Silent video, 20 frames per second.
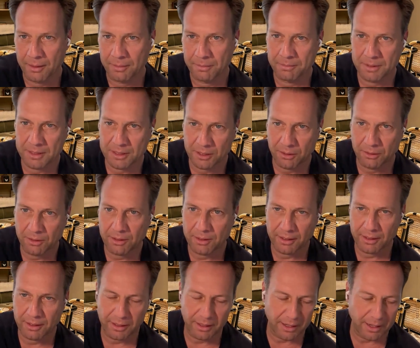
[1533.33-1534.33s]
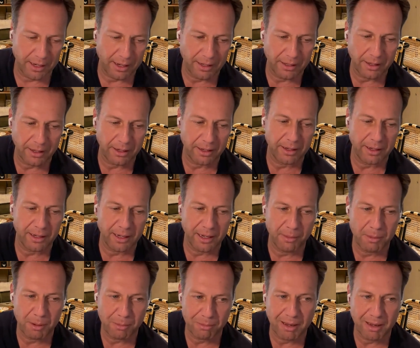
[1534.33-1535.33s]
So let
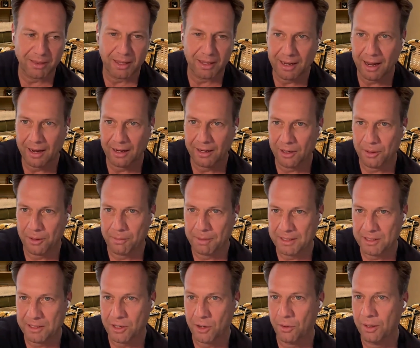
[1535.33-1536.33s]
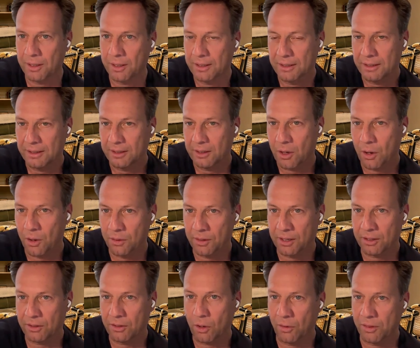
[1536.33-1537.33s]
me break that down a little bit. So on
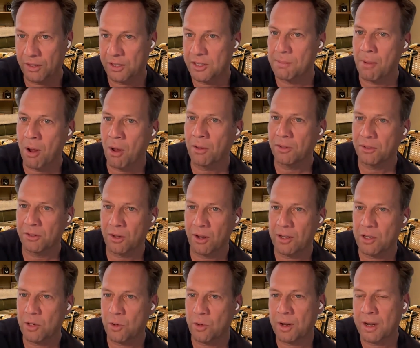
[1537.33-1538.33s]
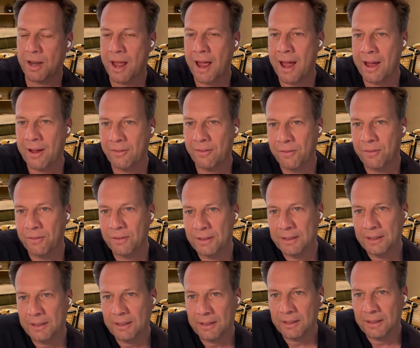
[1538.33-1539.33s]
the demand side, you could have
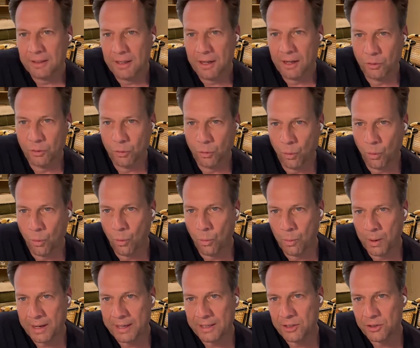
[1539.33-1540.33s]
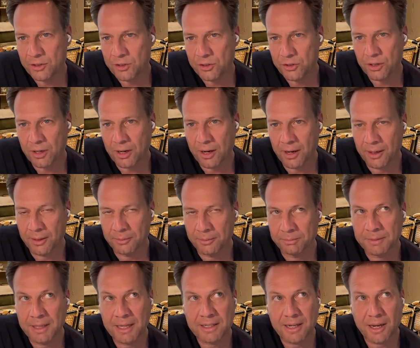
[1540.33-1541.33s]
a tool which
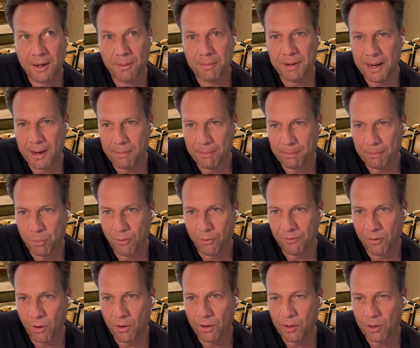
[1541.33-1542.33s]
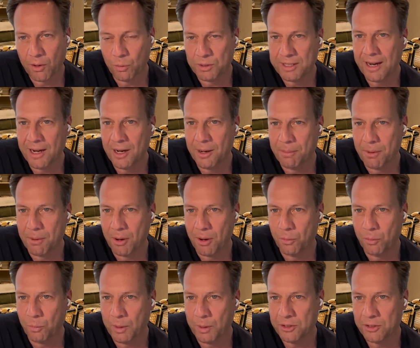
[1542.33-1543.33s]
there's a company in our portfolio called Tailorbird,
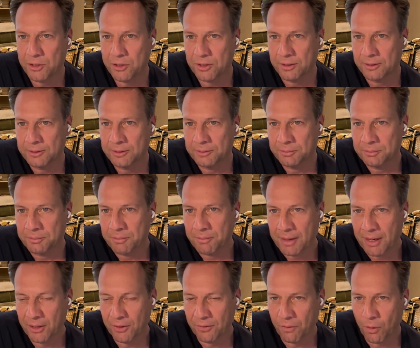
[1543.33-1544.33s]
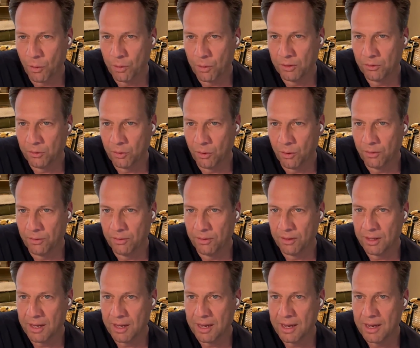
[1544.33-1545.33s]
which is focused on
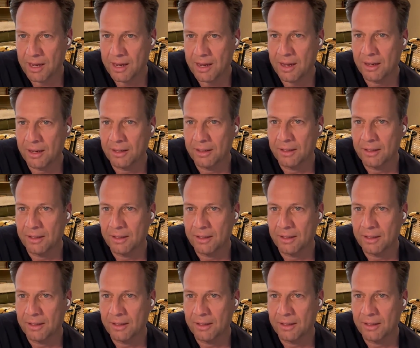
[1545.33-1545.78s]
the